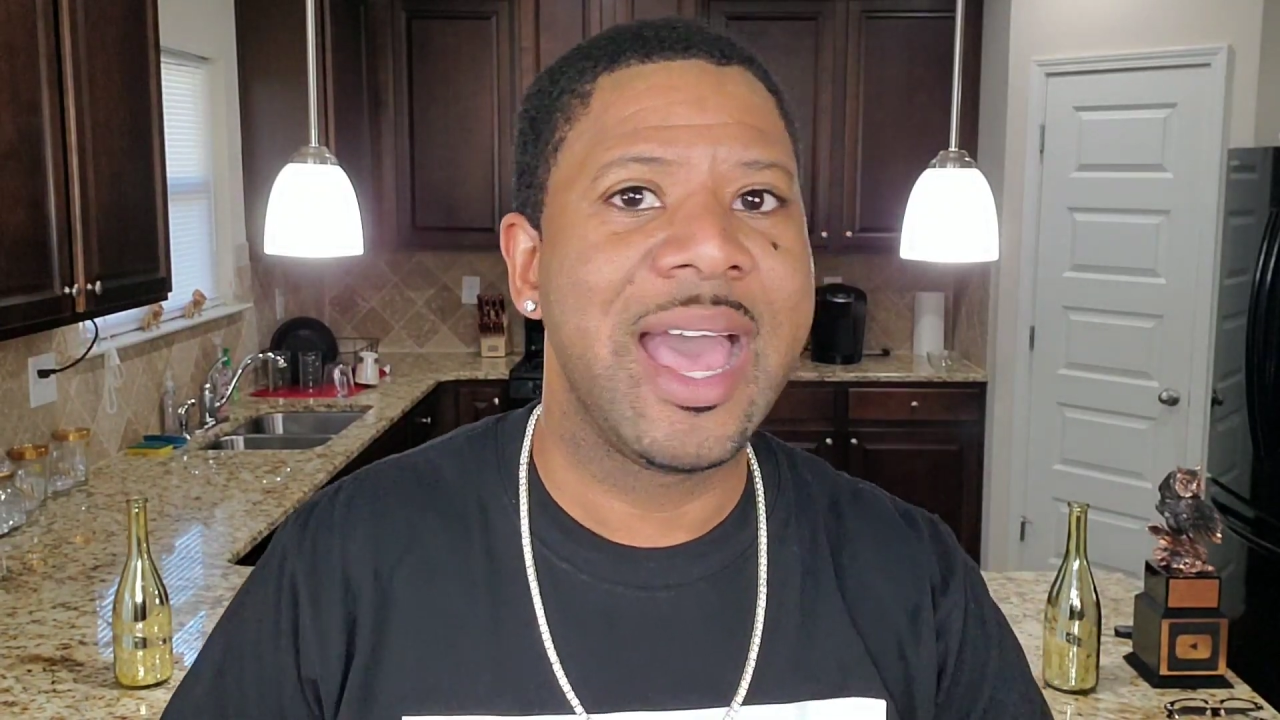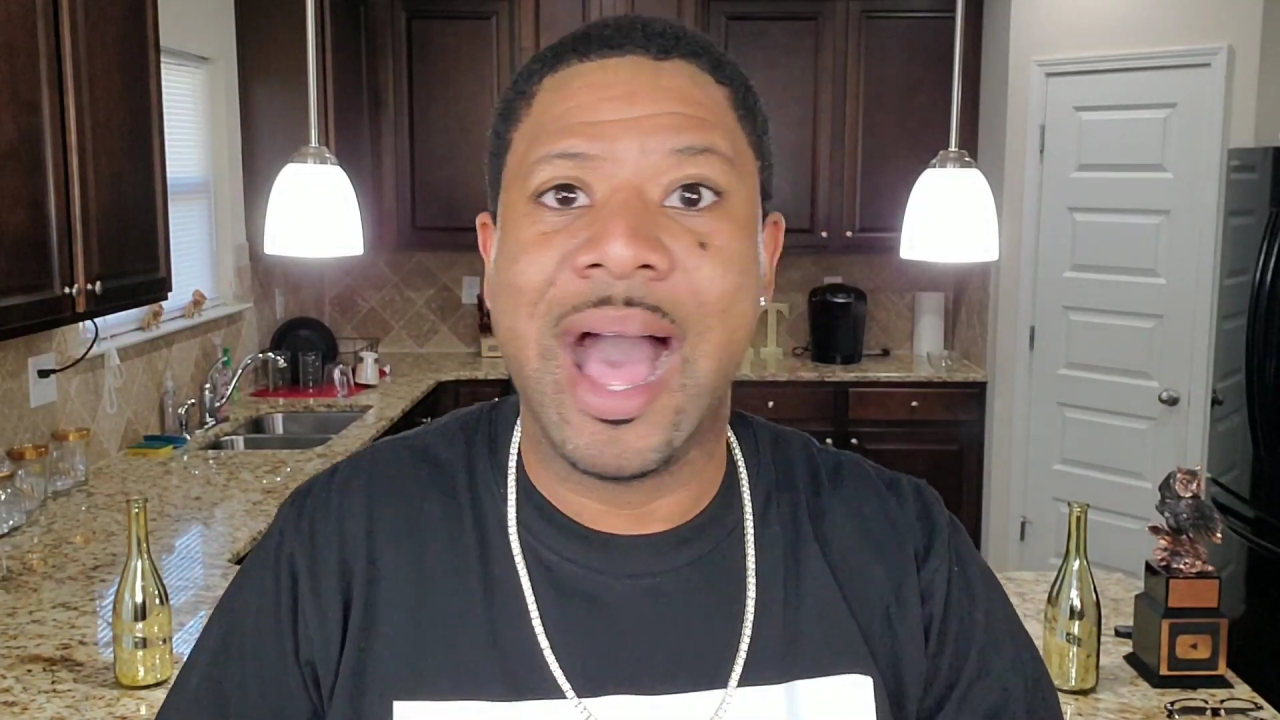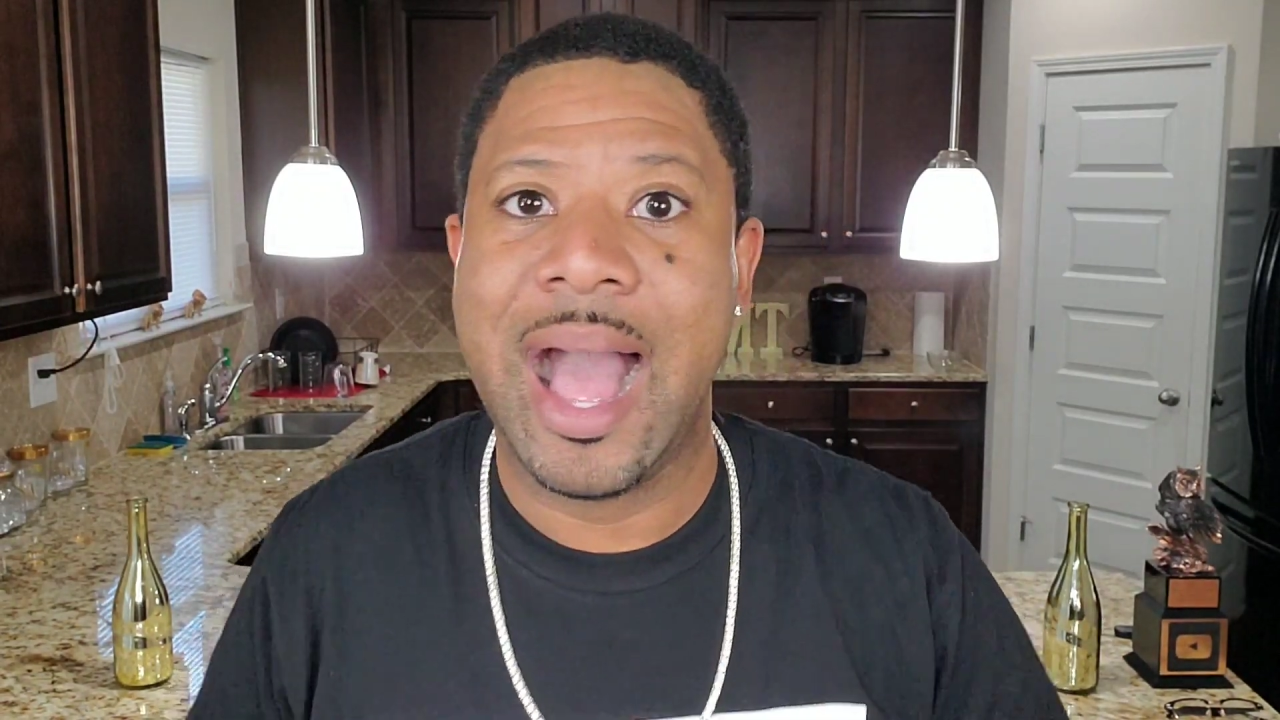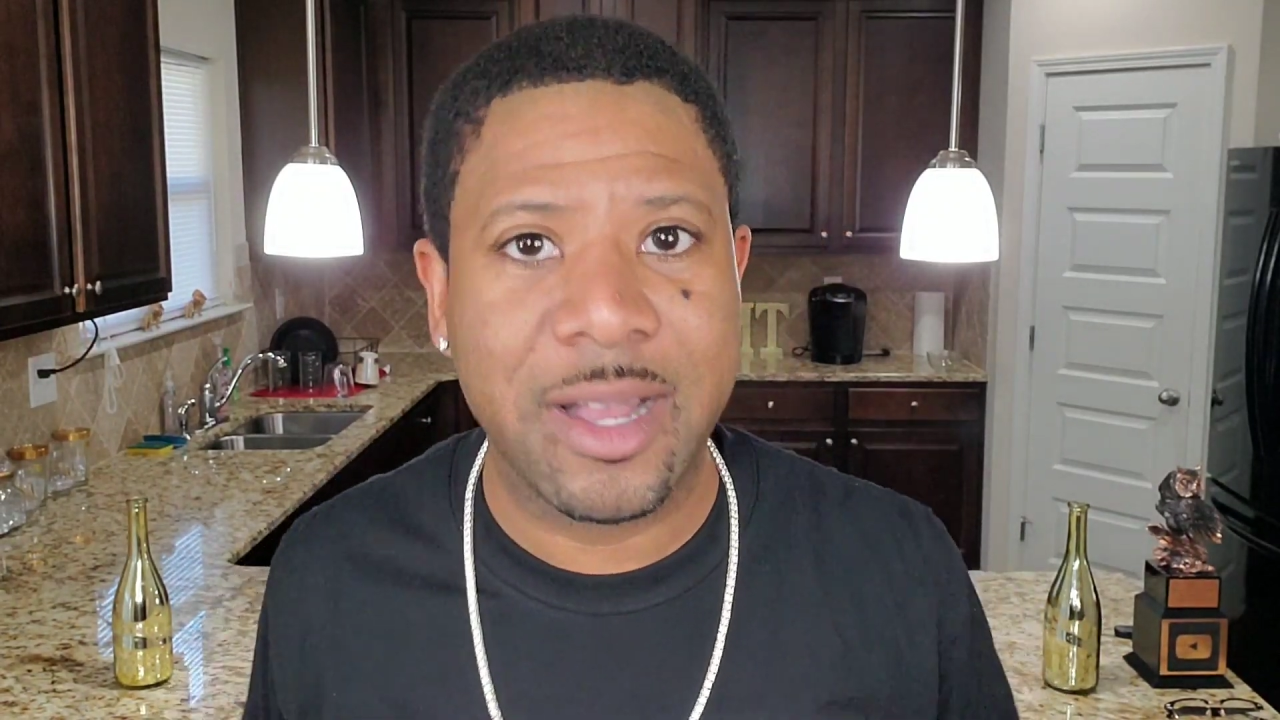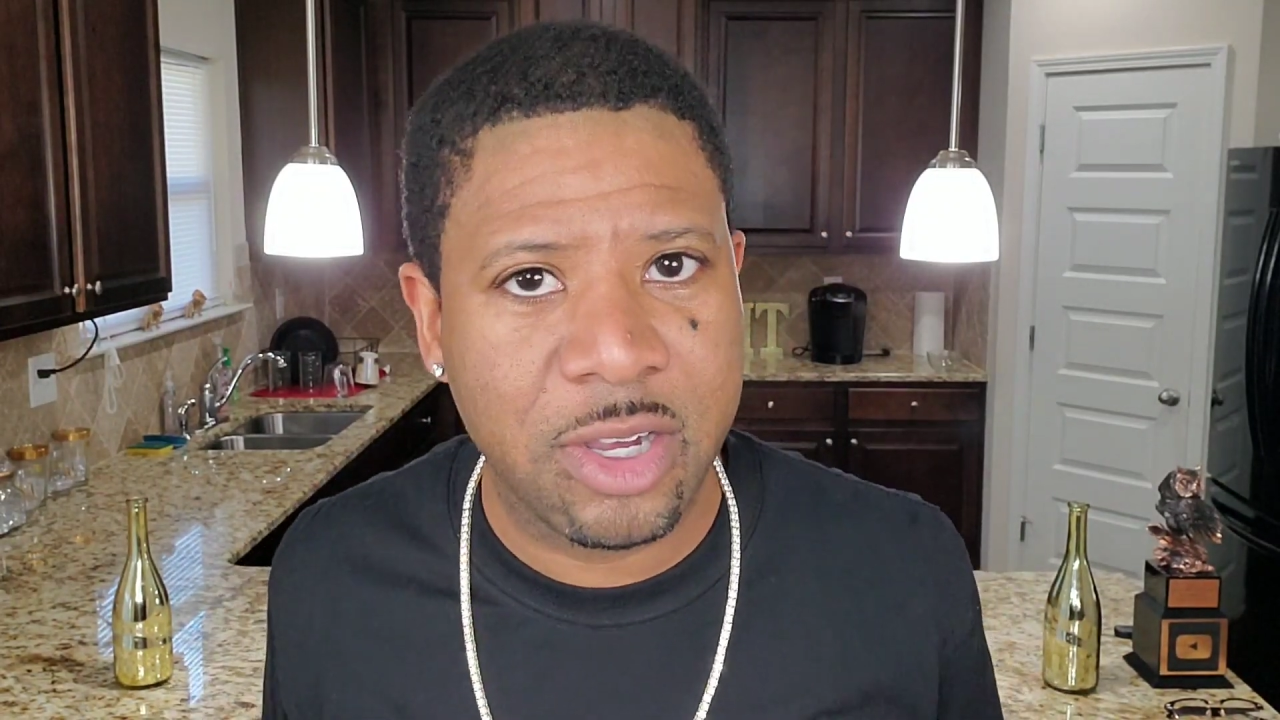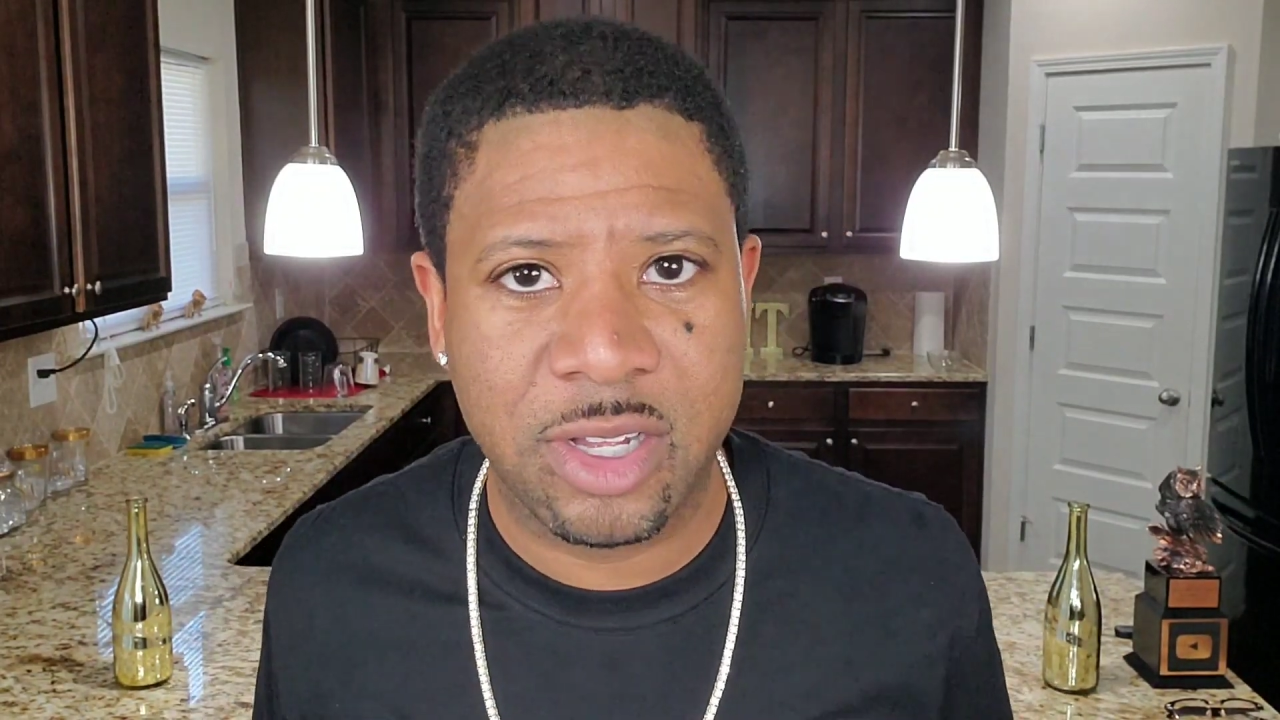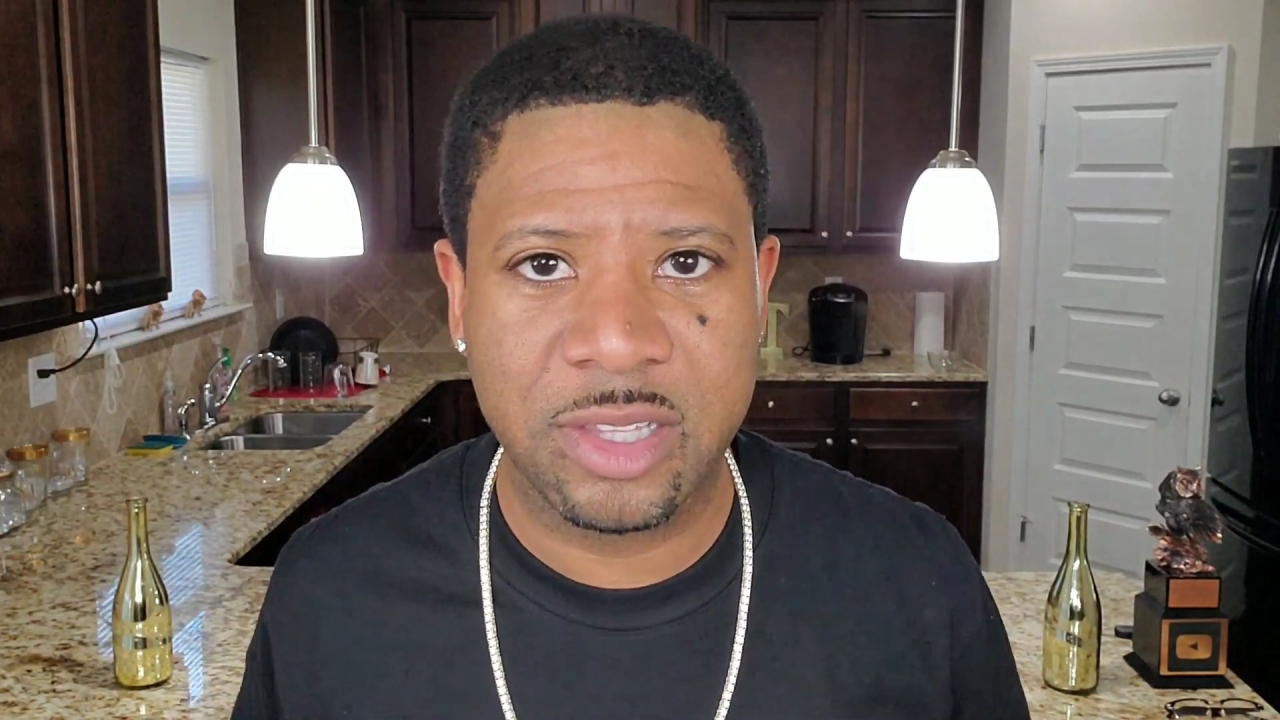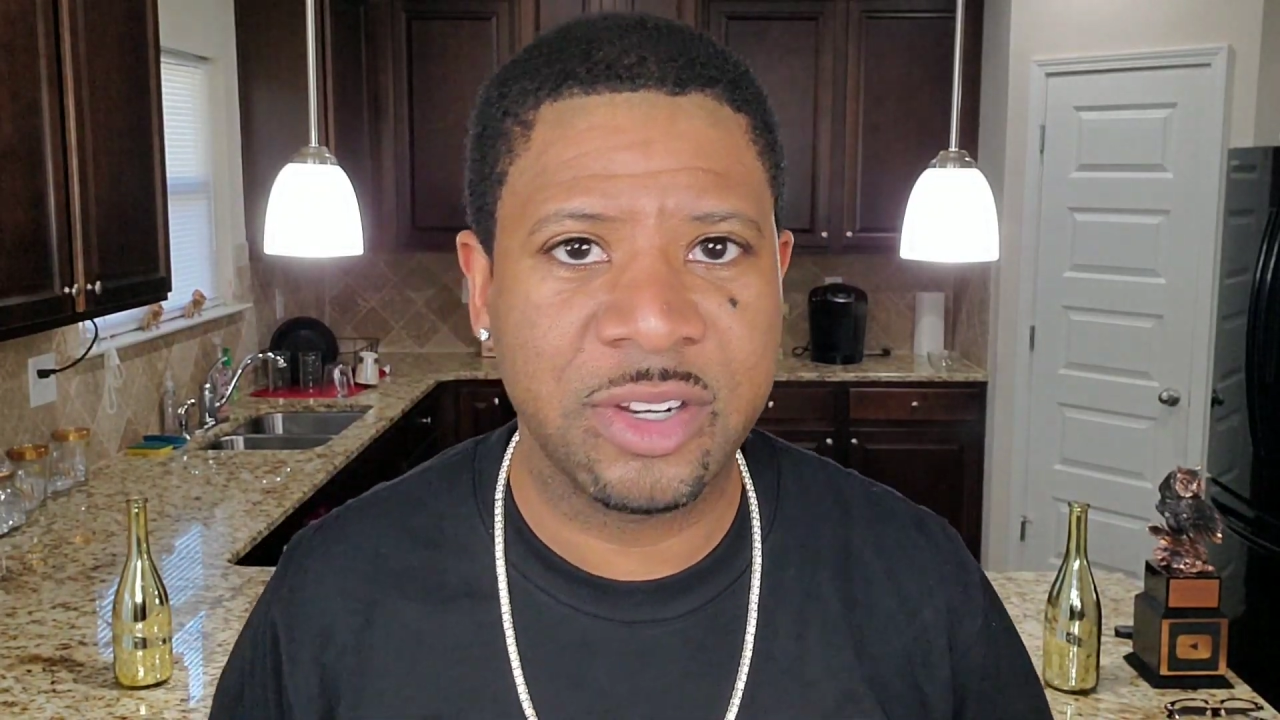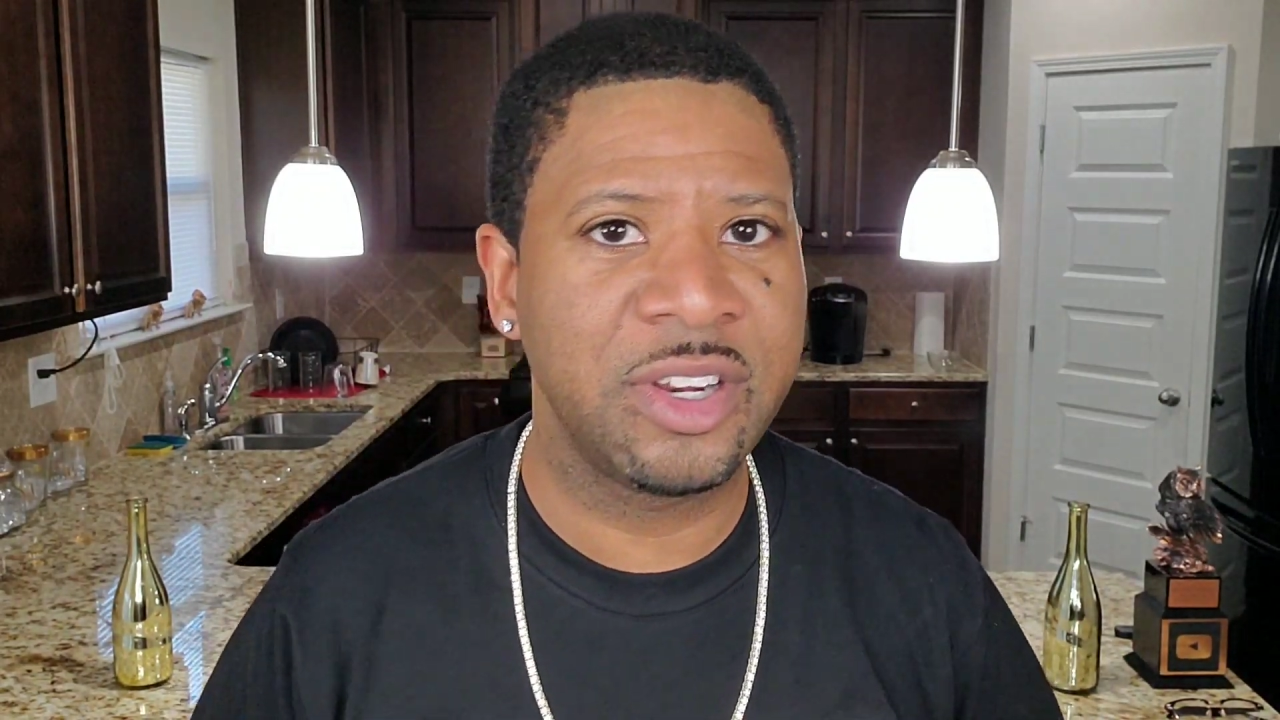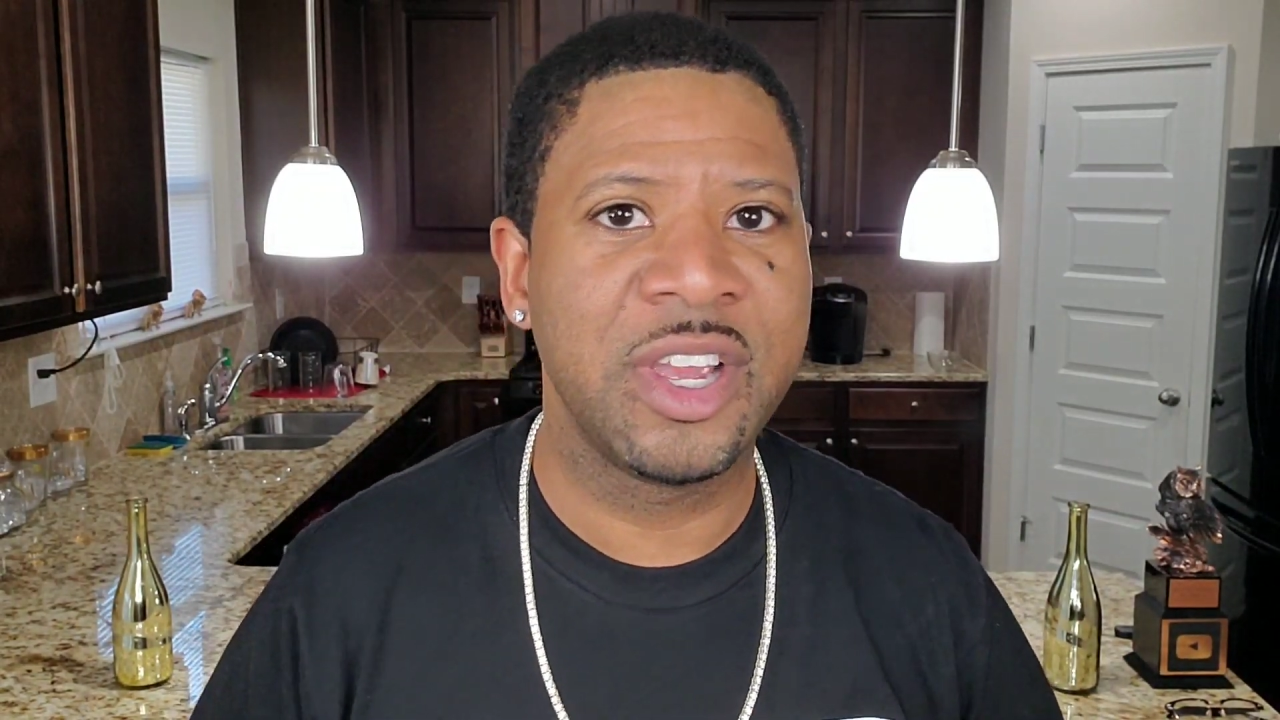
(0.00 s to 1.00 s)
eye
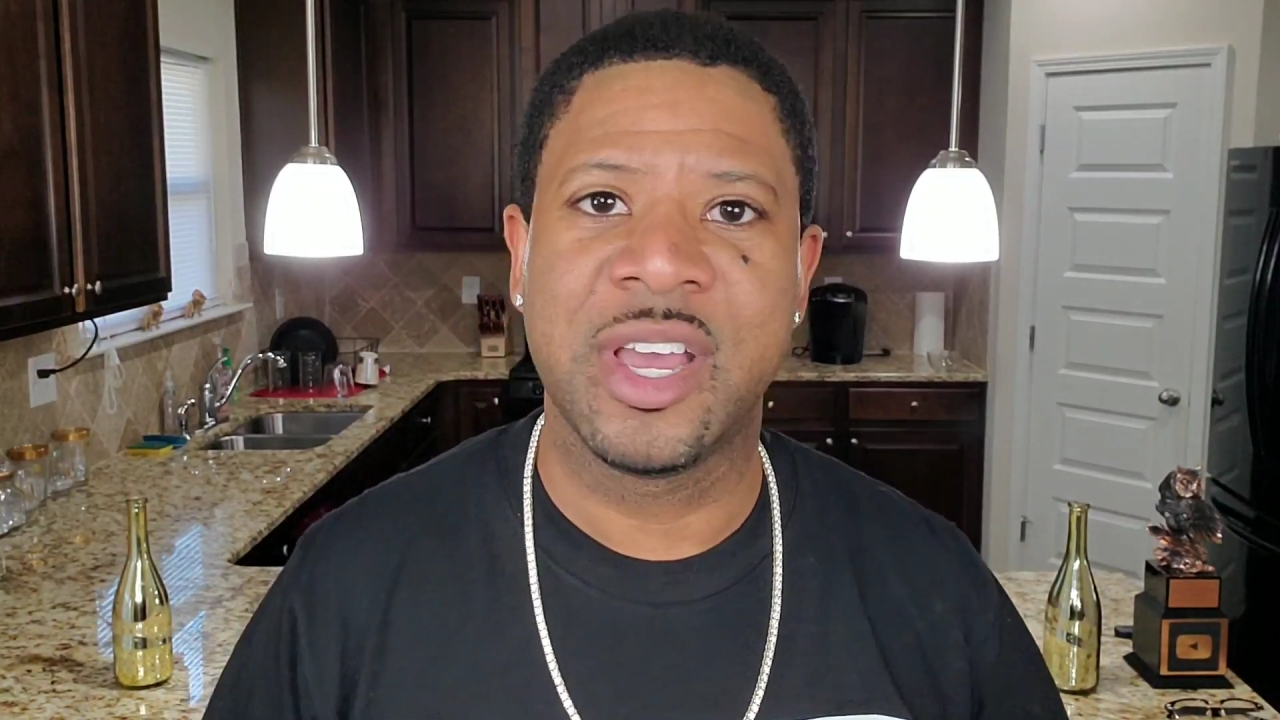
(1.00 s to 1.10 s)
color,